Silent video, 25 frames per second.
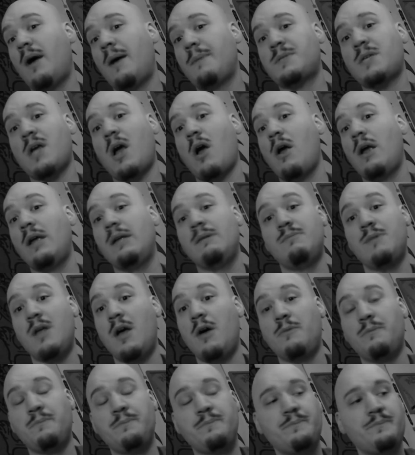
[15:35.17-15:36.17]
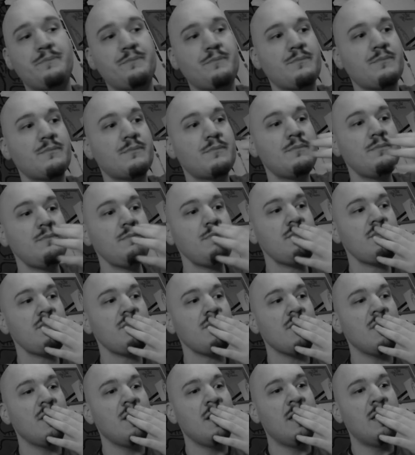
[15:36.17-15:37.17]
I'm sorry. No.
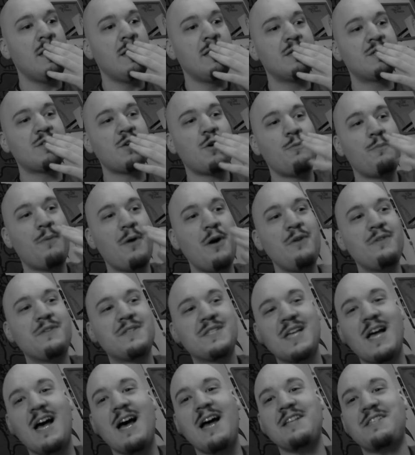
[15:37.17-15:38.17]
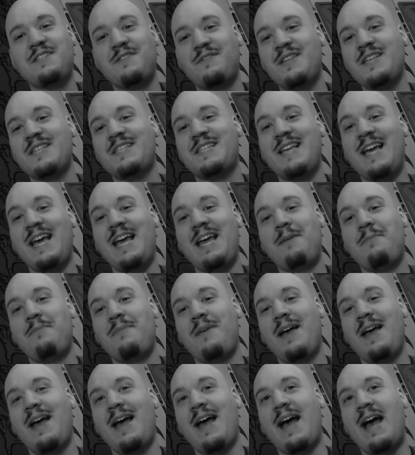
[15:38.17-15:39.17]
So both sides of this
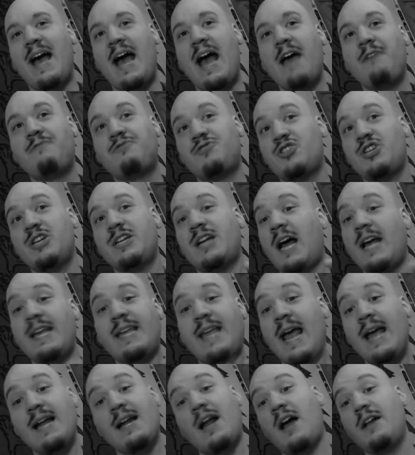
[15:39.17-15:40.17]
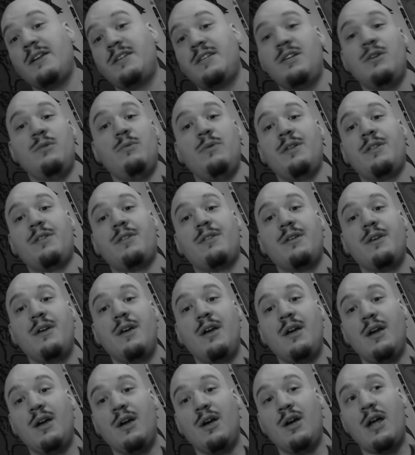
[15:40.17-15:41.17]
game have shit I cannot deal with,
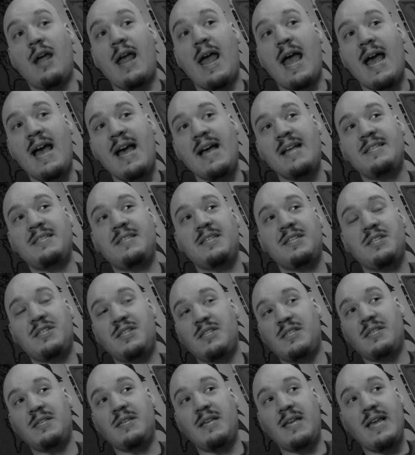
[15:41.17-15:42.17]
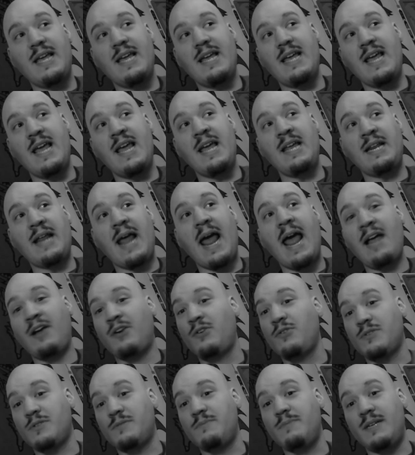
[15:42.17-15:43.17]
and it
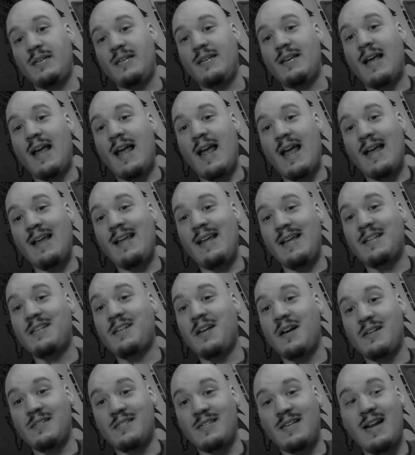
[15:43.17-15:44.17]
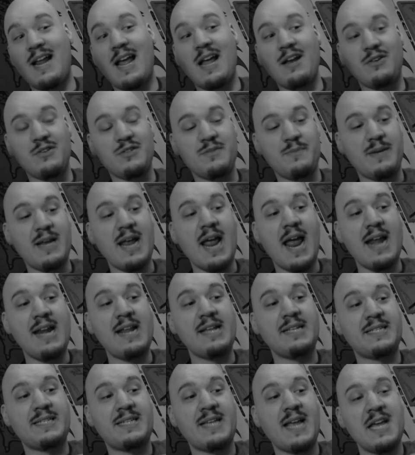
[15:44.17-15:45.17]
angers me. It does. It angers me, and
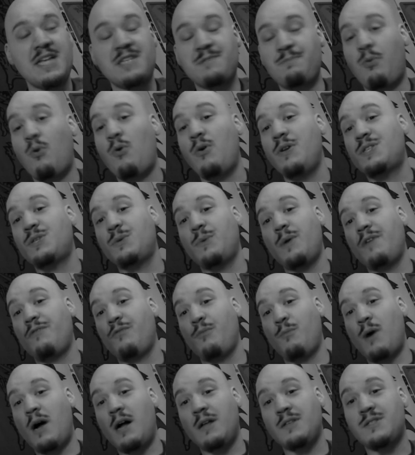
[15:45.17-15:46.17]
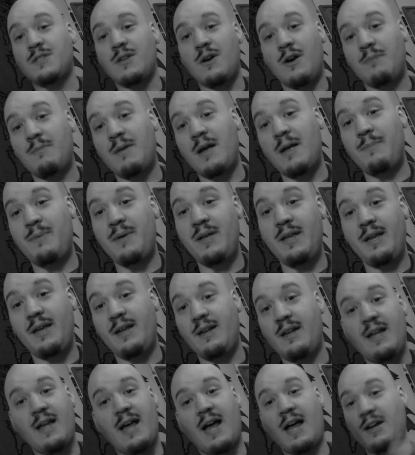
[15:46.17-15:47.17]
it takes points away from WildStar, in my
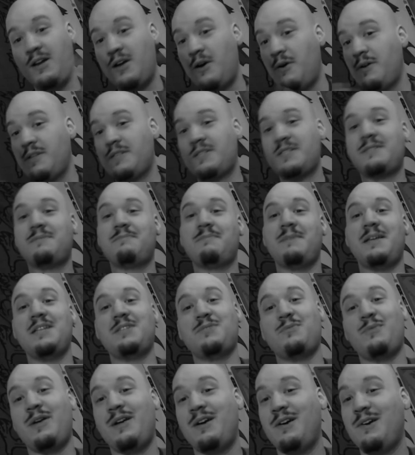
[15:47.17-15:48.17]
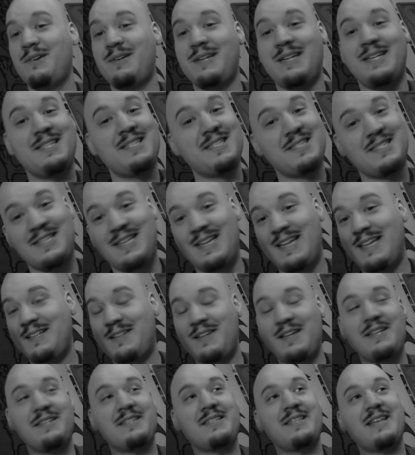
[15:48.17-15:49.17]
opinion. I know it's weird. It's
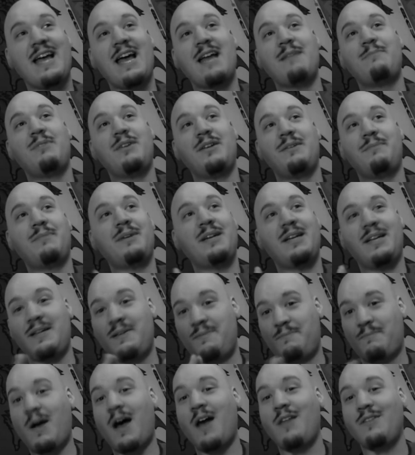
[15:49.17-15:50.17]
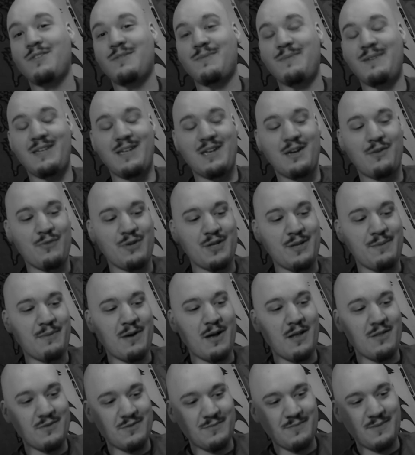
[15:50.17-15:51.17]
sad, but it bothers me. It really
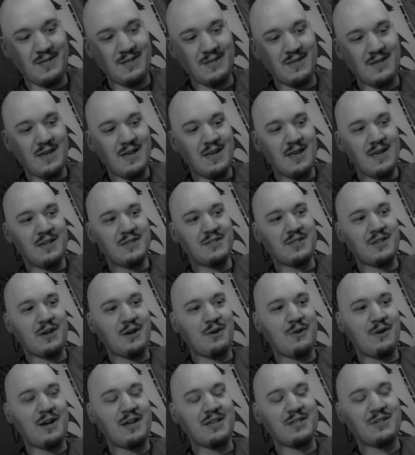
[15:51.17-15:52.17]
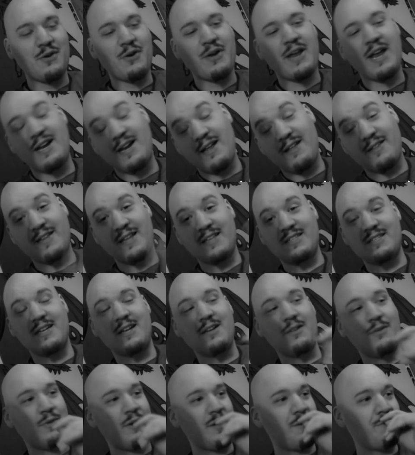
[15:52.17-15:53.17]
bothers me. So okay, now that's
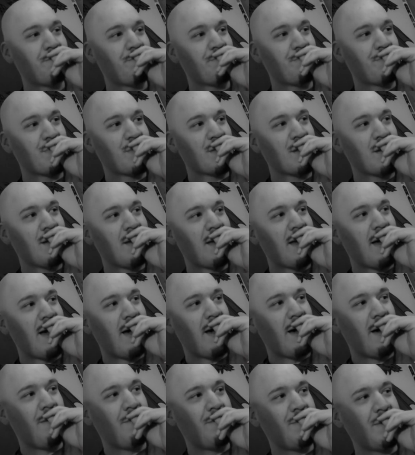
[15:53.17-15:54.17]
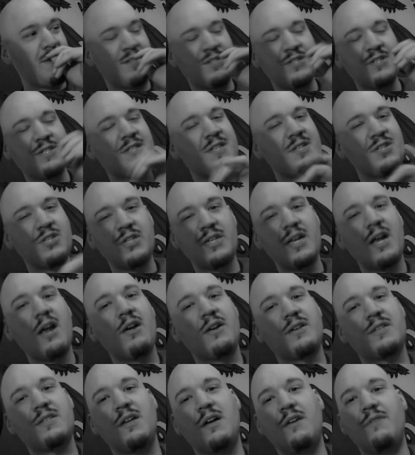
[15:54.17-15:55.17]
out of the way. Just the
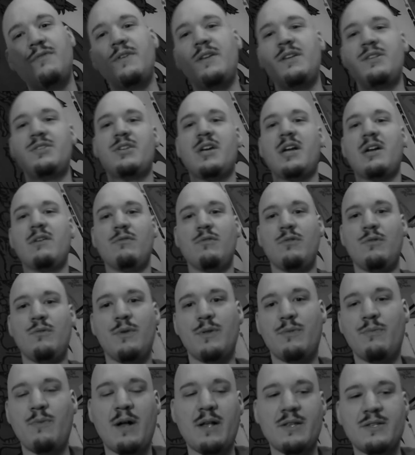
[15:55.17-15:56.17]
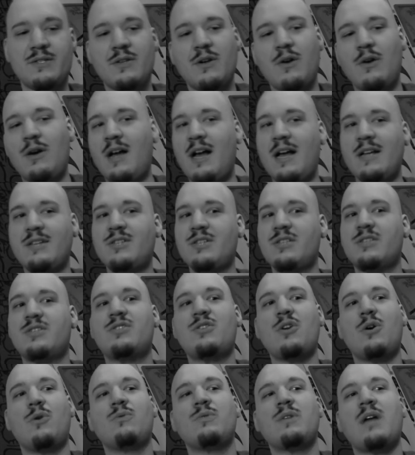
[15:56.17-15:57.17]
generic stuff in general with WildStar.
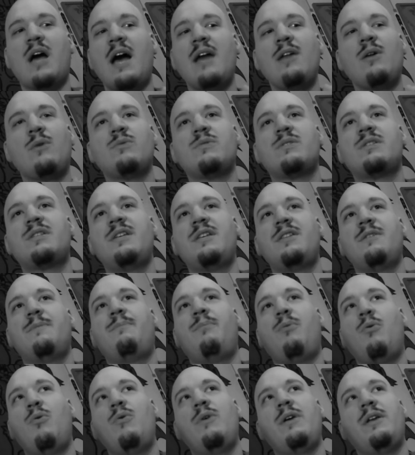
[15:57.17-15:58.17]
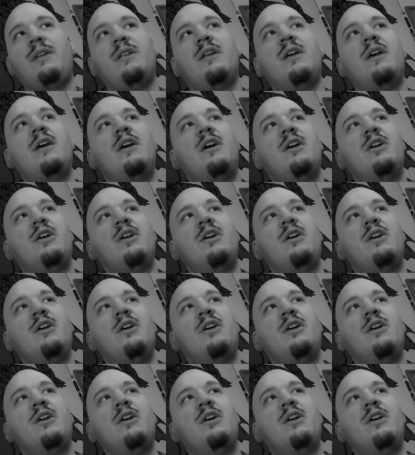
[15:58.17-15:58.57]
I don't see the point.